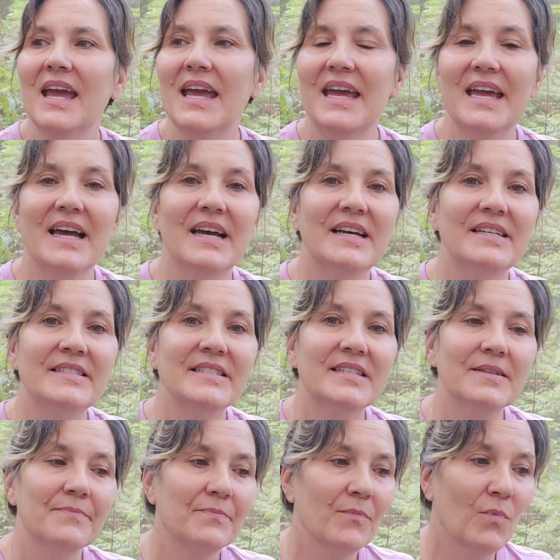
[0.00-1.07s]
And
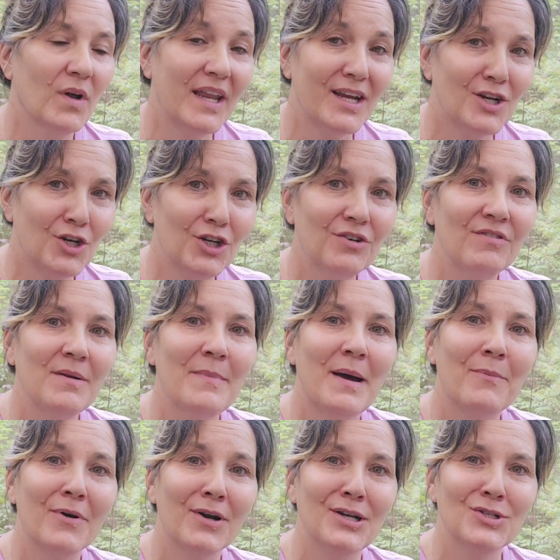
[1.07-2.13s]
what I could
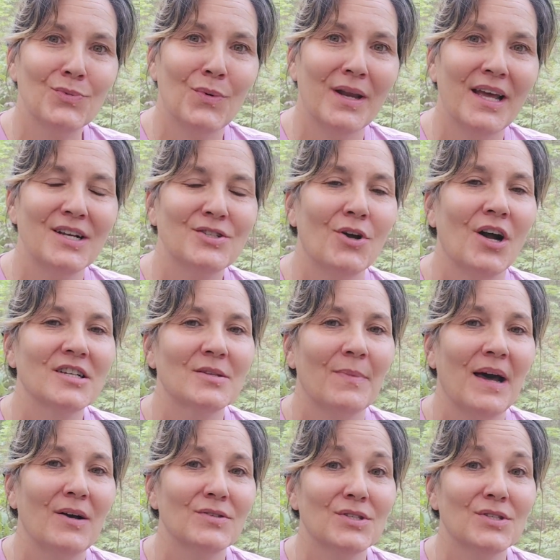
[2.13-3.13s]
remember is what I talked about.